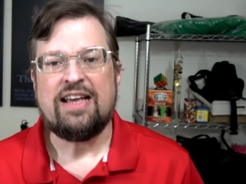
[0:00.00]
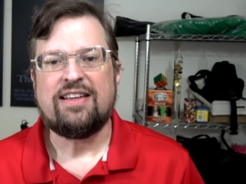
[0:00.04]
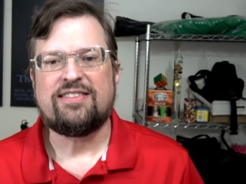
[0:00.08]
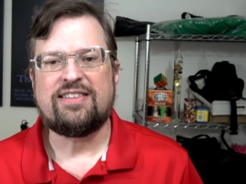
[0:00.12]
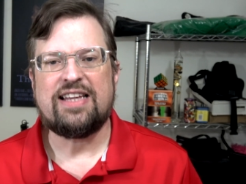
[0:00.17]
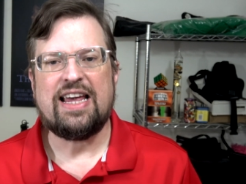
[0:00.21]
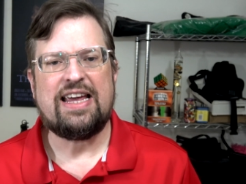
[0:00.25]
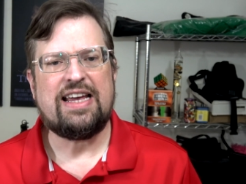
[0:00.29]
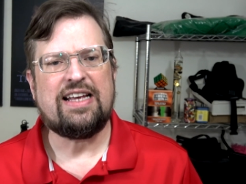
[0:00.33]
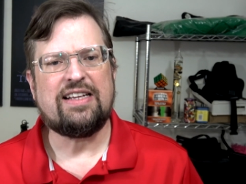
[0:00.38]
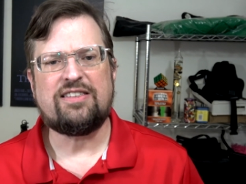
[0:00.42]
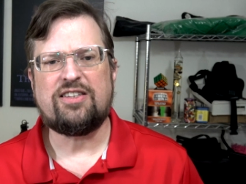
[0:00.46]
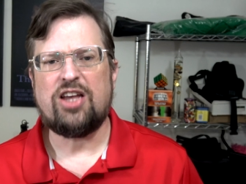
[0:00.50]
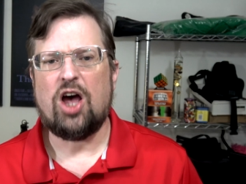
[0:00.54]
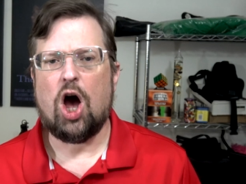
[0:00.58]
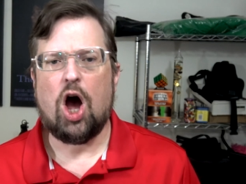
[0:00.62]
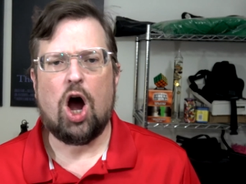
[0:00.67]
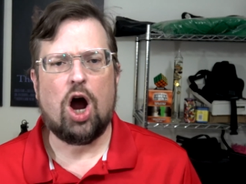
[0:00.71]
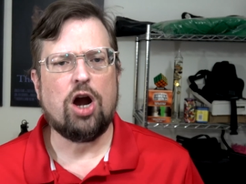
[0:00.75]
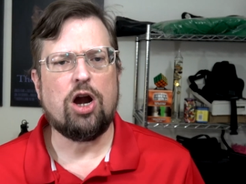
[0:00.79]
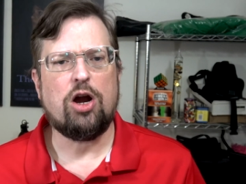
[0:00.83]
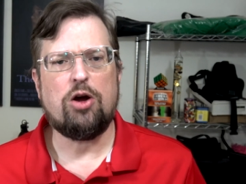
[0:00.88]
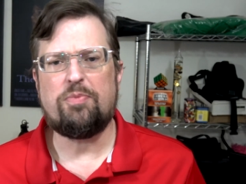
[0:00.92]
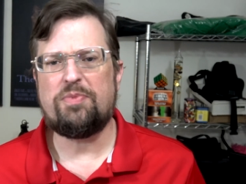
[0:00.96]
say it's
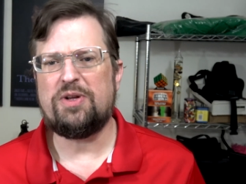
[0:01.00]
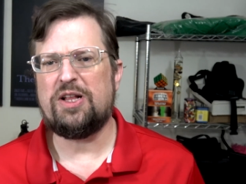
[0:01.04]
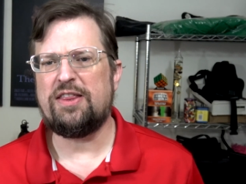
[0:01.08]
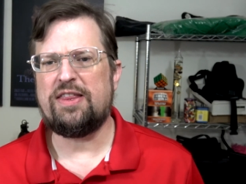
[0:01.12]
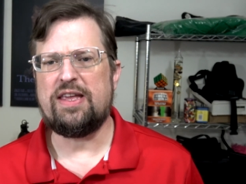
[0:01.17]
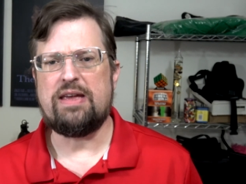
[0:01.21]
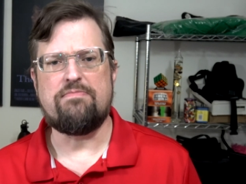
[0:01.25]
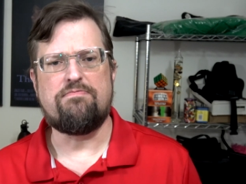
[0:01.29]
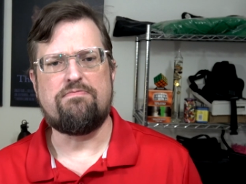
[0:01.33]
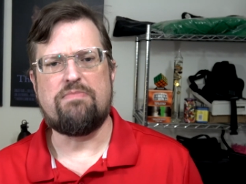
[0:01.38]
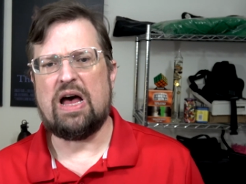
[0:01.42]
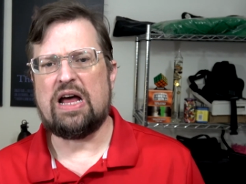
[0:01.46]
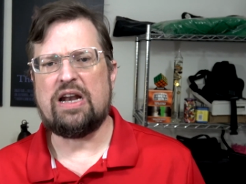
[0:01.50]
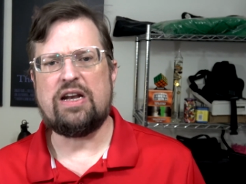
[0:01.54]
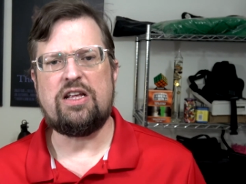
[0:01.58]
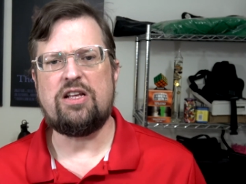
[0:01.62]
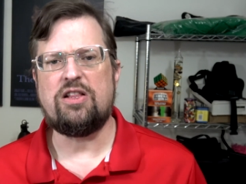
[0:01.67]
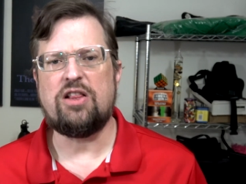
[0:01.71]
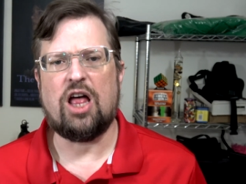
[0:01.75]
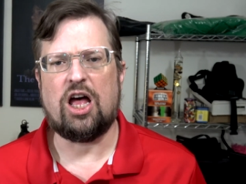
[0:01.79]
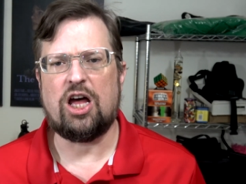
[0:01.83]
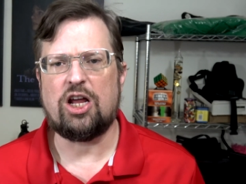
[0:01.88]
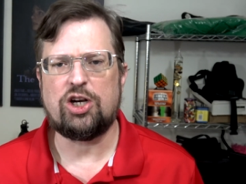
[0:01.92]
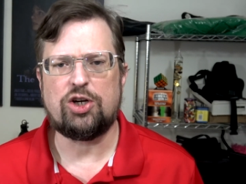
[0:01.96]
horrible that
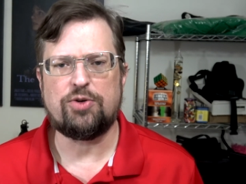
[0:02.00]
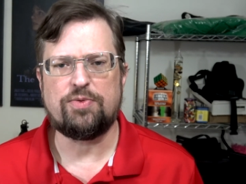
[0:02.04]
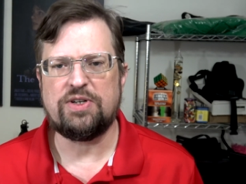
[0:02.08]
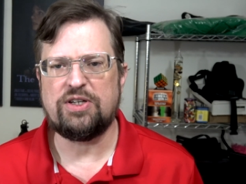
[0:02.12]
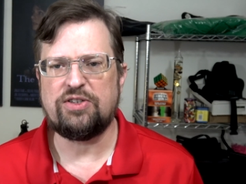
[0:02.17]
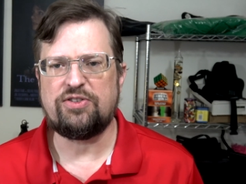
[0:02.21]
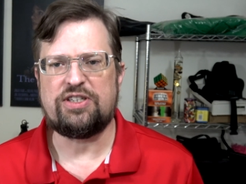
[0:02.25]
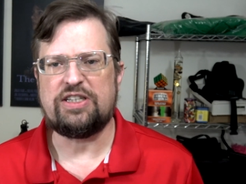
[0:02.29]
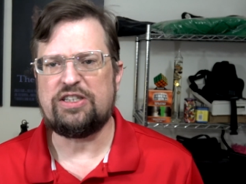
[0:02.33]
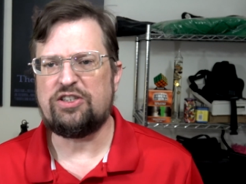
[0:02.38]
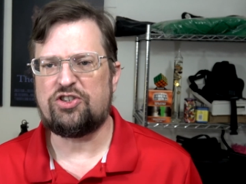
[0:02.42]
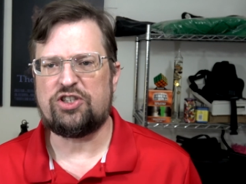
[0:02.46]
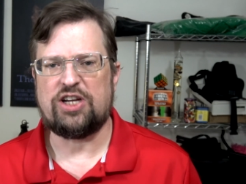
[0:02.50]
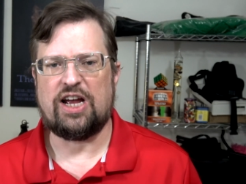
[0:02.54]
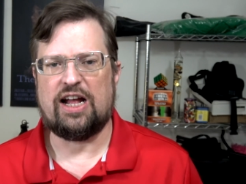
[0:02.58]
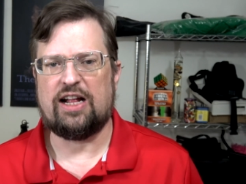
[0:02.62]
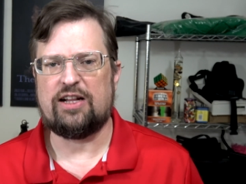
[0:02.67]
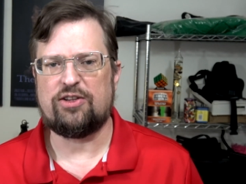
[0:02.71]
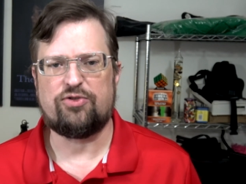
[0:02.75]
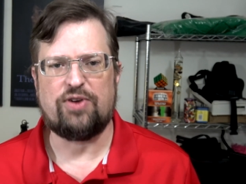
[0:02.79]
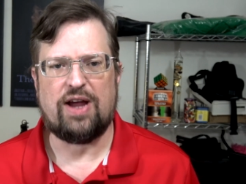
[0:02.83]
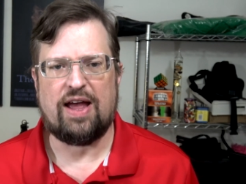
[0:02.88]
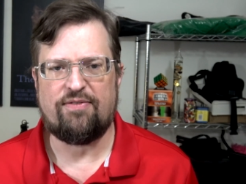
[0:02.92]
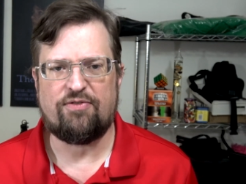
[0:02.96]
money launderers and
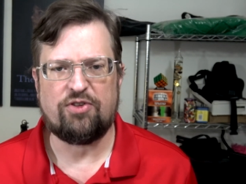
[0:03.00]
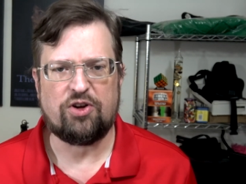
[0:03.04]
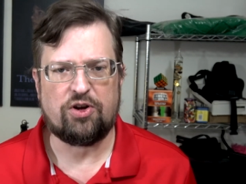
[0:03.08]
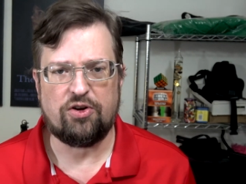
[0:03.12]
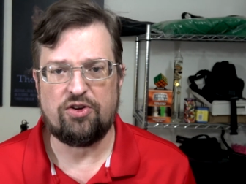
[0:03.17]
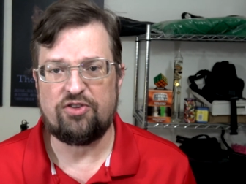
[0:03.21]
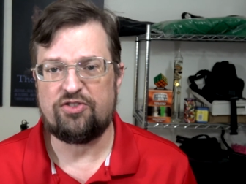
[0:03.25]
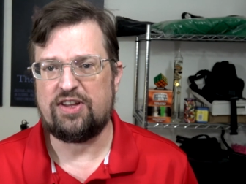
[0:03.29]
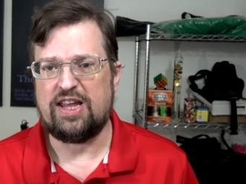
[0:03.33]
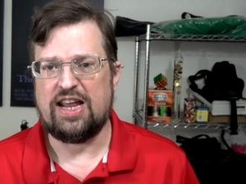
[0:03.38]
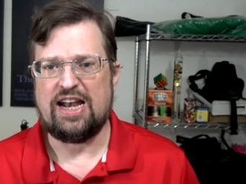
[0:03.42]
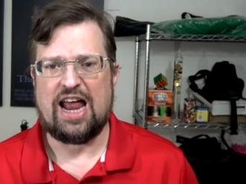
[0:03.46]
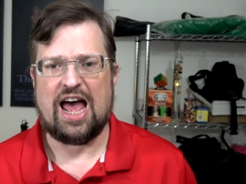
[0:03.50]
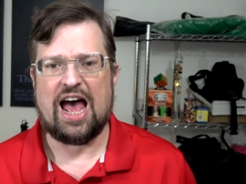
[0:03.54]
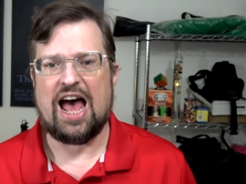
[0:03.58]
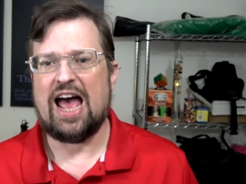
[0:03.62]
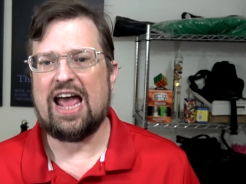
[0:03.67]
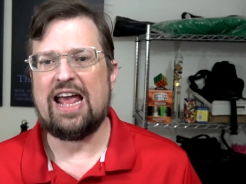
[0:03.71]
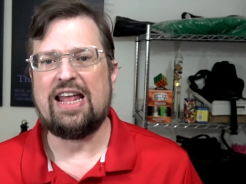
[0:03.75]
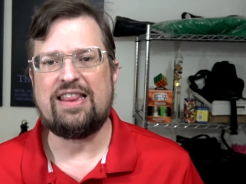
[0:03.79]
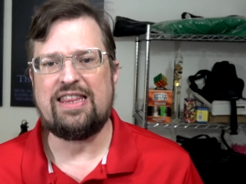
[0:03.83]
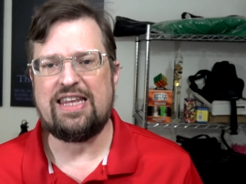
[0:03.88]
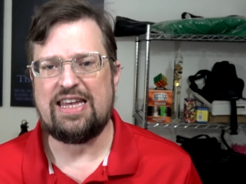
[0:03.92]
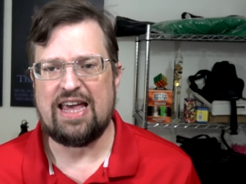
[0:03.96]
child traffickers can
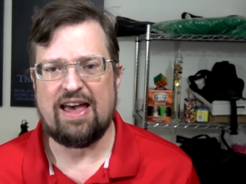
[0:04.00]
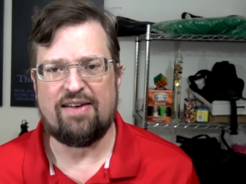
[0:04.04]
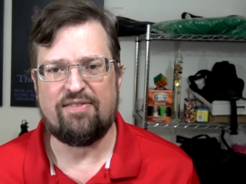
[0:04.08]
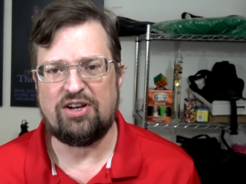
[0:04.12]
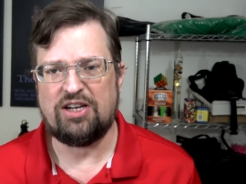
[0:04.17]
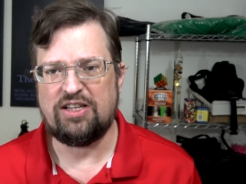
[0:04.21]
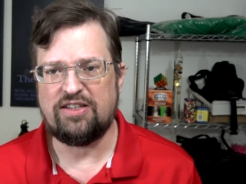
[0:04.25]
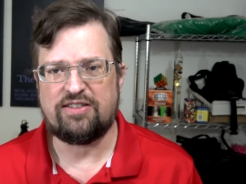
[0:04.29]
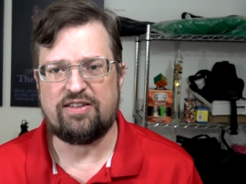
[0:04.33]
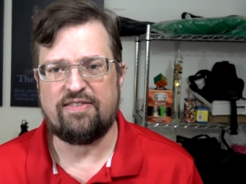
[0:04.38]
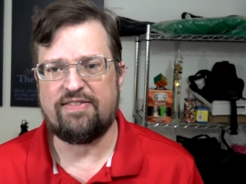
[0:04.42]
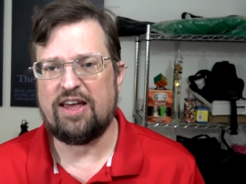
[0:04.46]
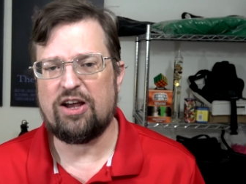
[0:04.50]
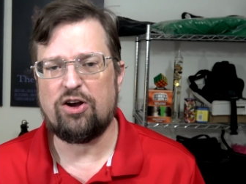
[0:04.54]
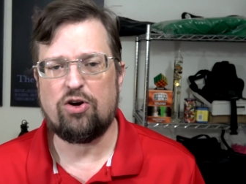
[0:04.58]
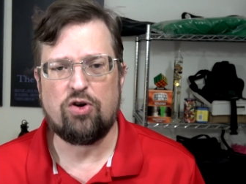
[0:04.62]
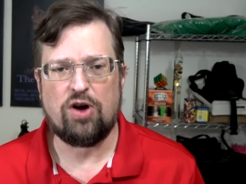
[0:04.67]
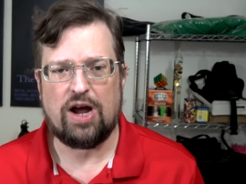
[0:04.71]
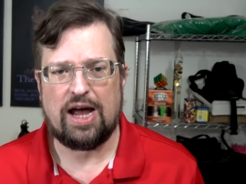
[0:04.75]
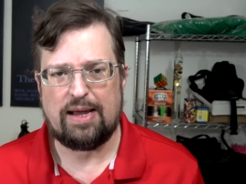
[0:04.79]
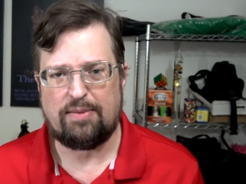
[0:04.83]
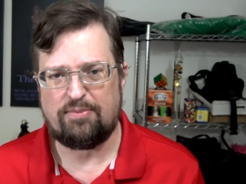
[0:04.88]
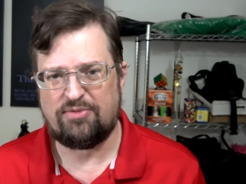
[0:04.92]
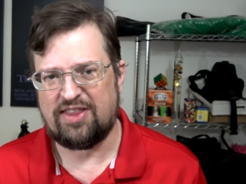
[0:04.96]
hide the evidence of their
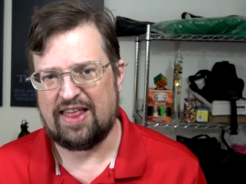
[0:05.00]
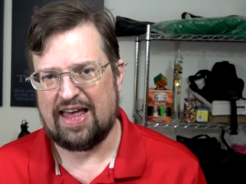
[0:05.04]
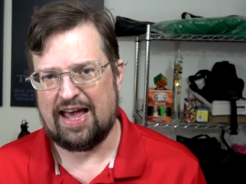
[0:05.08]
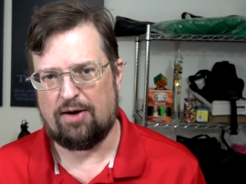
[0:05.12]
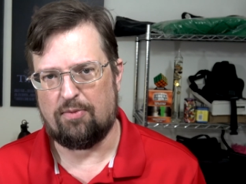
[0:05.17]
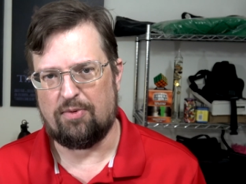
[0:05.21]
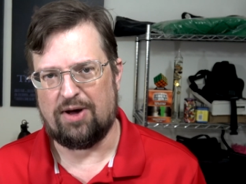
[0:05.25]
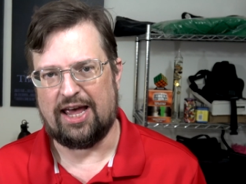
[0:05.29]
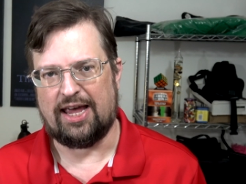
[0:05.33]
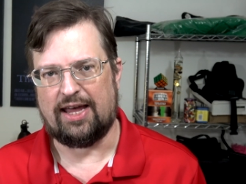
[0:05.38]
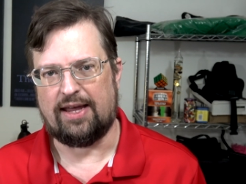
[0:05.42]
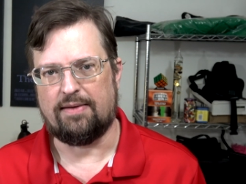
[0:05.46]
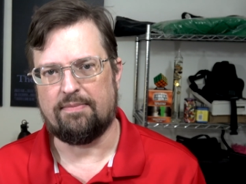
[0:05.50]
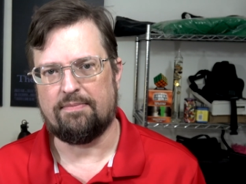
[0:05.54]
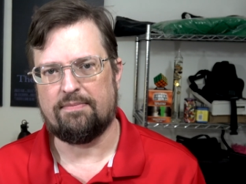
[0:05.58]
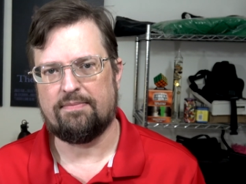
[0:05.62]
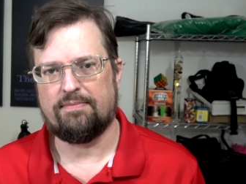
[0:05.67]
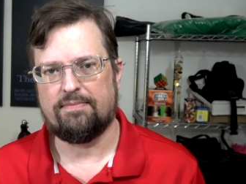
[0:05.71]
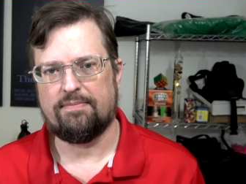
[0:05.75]
crimes that way.